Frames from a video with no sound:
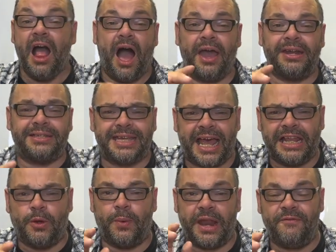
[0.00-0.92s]
I got to tell
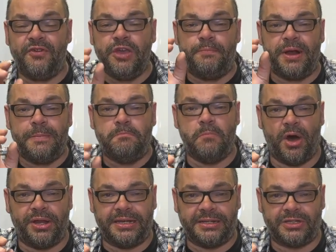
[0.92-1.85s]
you, whenever you bring
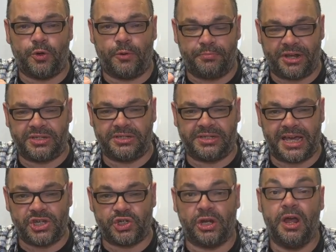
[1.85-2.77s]
money into a
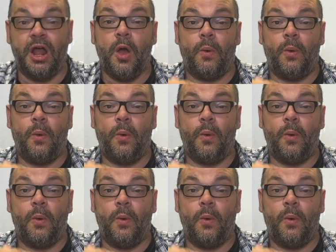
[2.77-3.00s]
presentation,